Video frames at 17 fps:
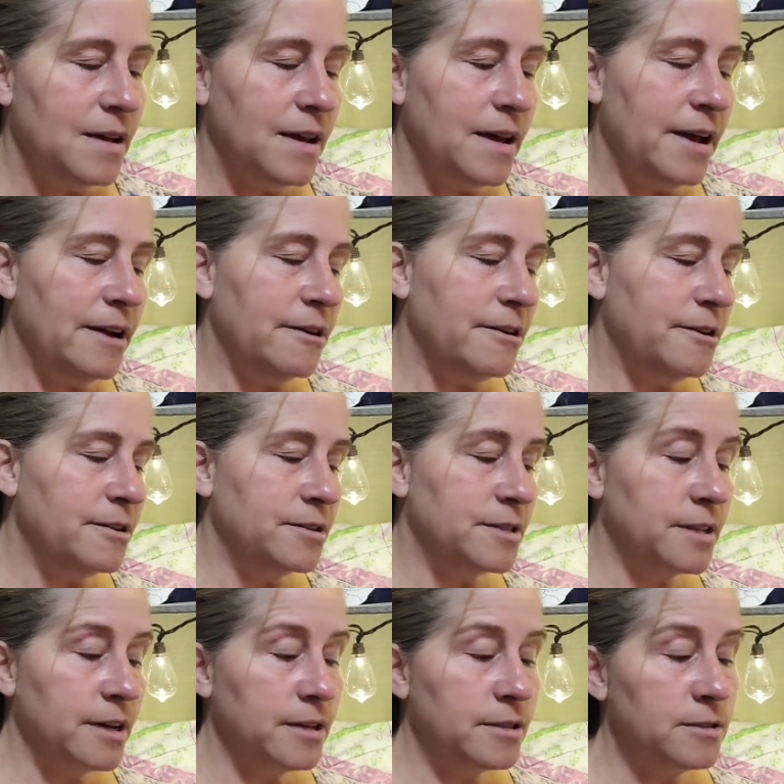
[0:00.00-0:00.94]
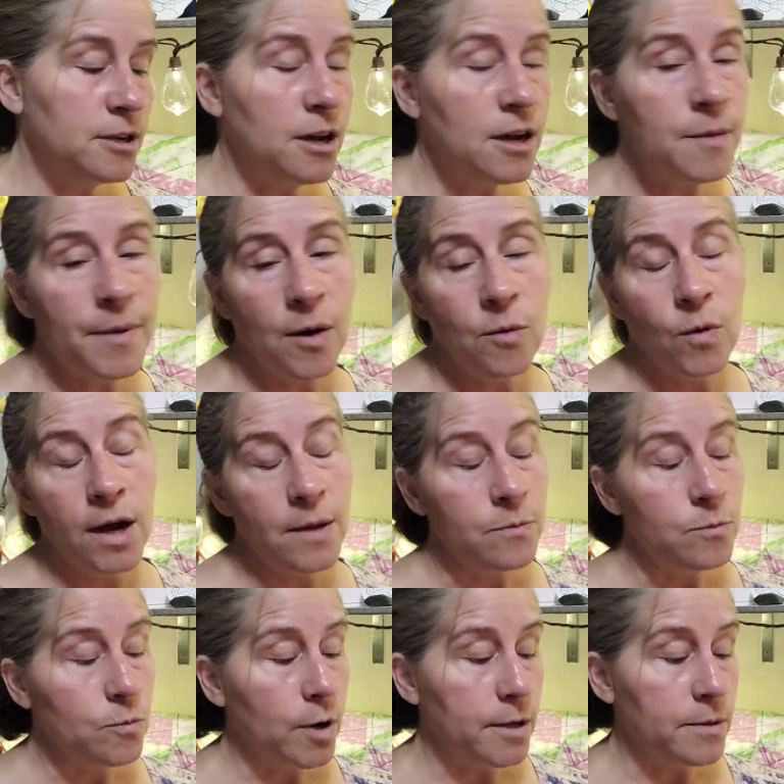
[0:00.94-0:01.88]
Harrier's like, talk about what?
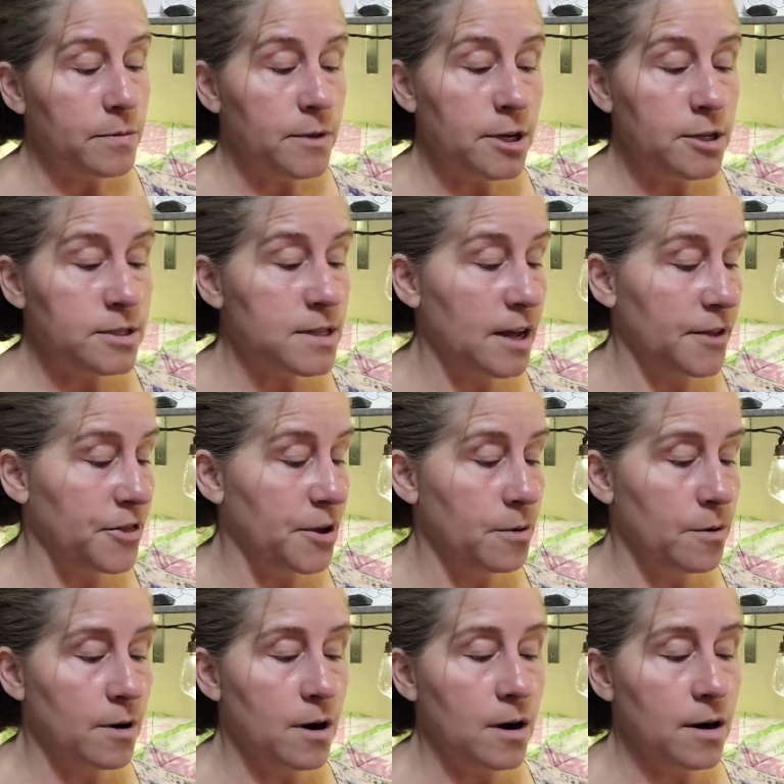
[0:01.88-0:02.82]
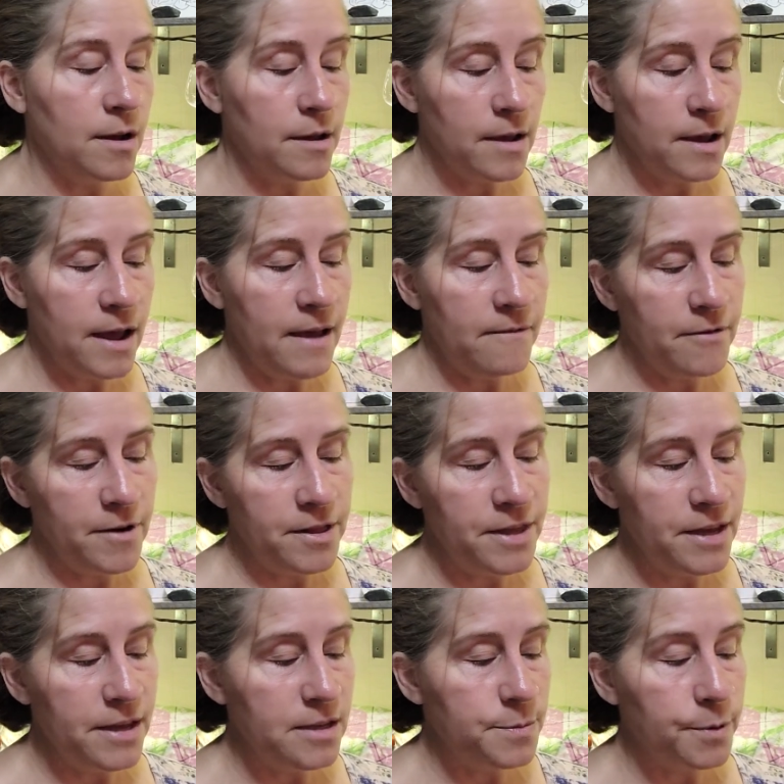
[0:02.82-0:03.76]
What? There's nothing wrong.
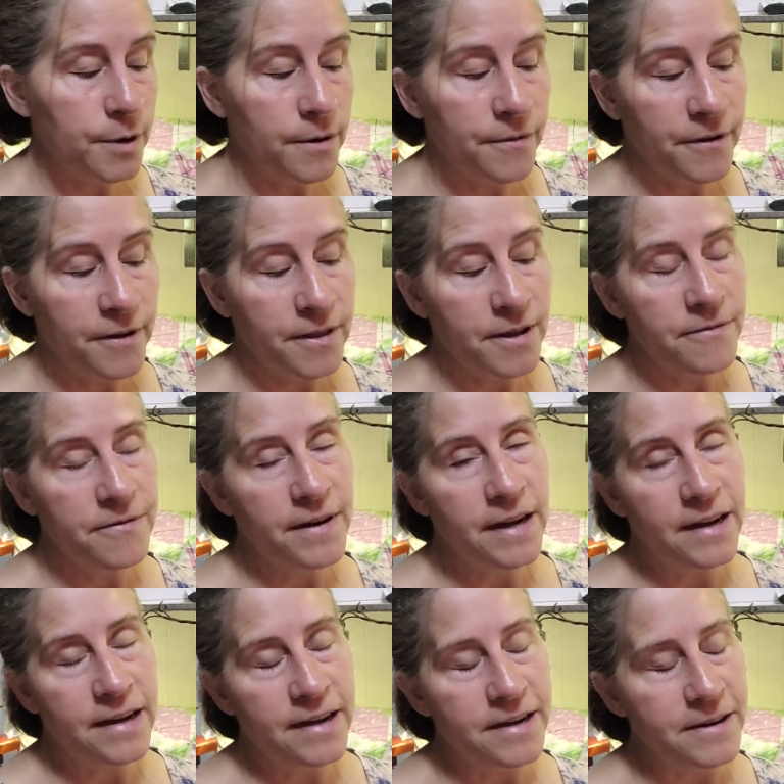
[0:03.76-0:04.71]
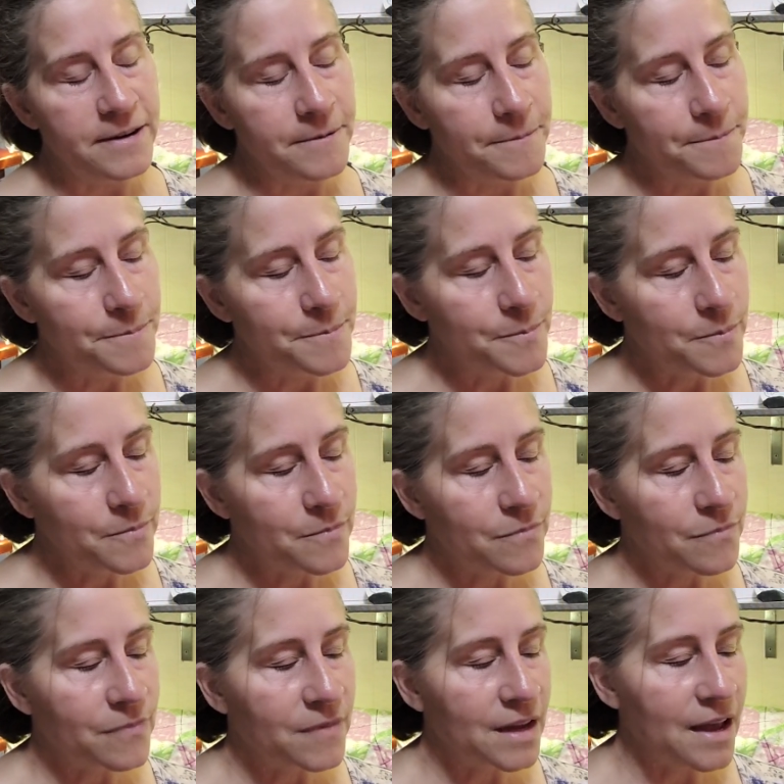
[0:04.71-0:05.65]
Everything is perfectly fine.
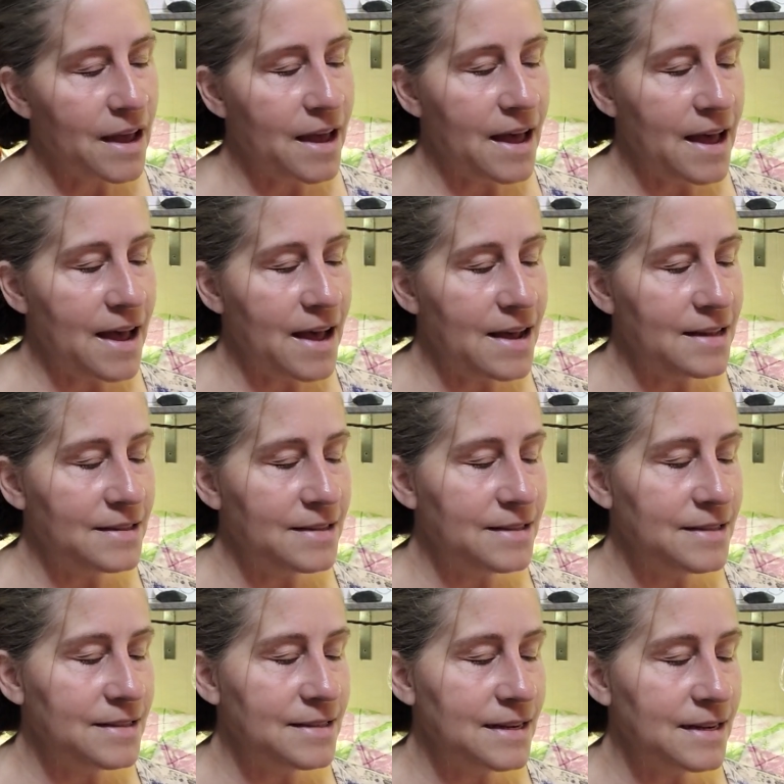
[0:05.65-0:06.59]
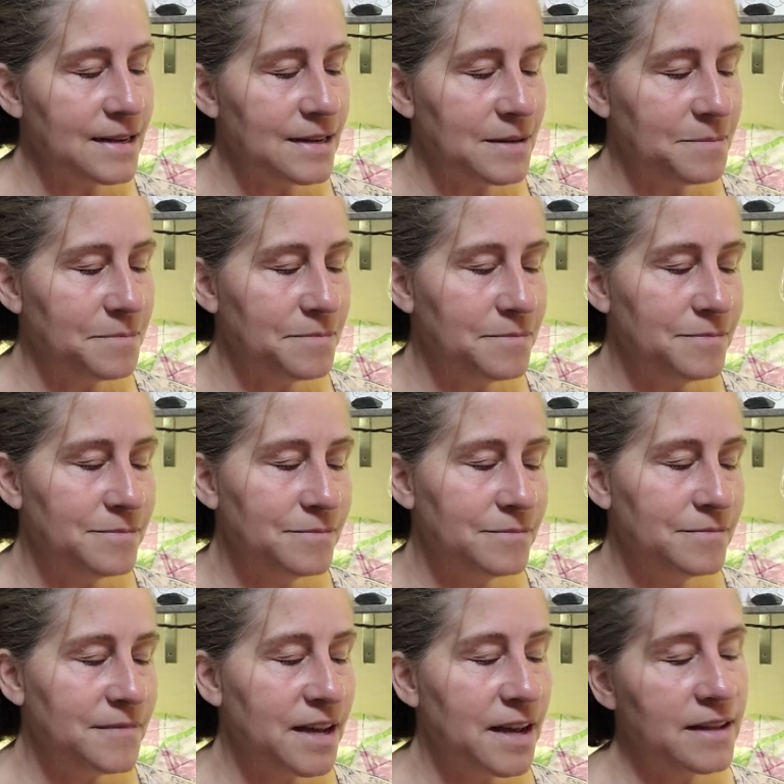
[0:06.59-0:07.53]
And
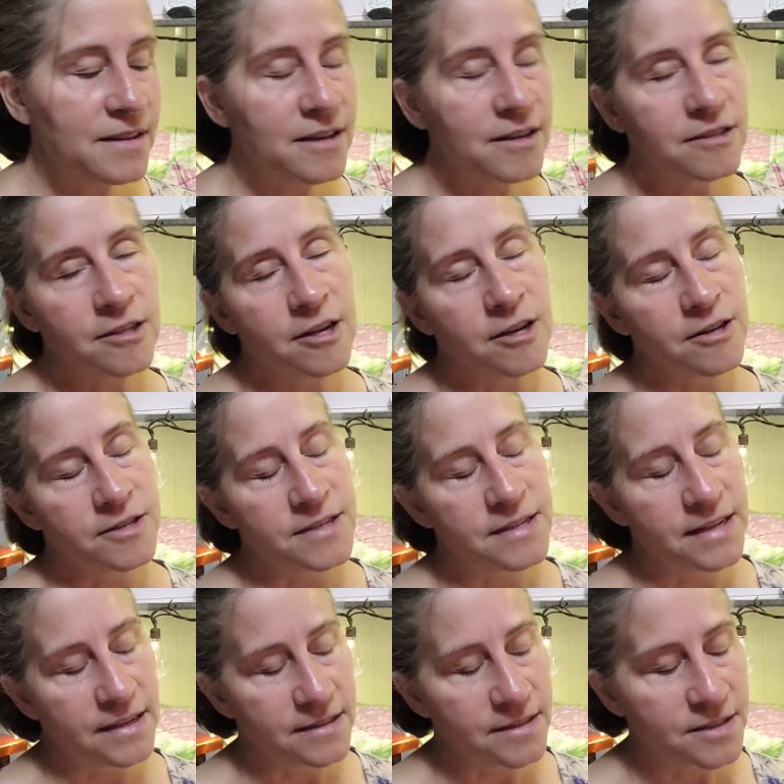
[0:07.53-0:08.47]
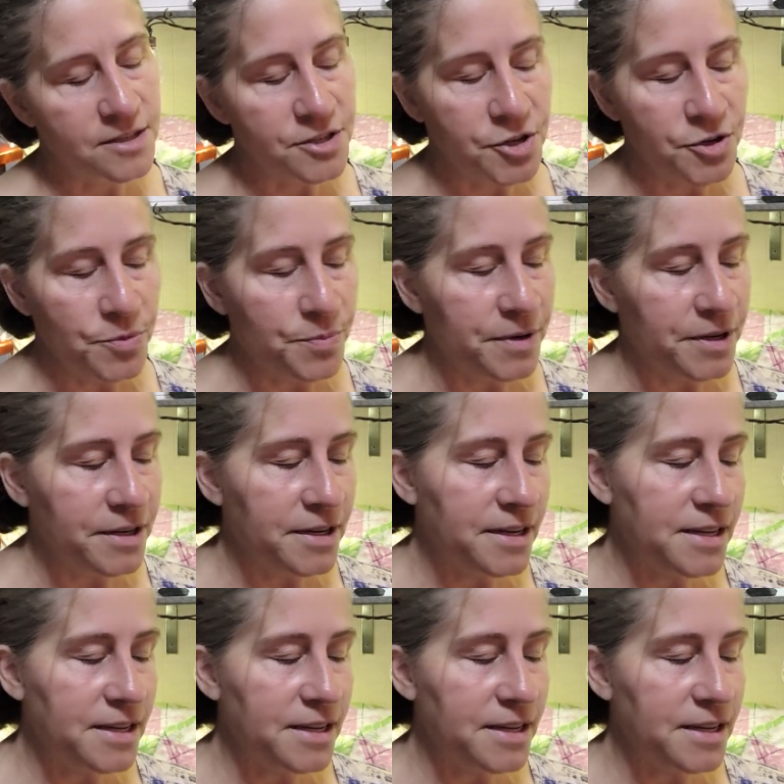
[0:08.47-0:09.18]
Ankildar's not stupid.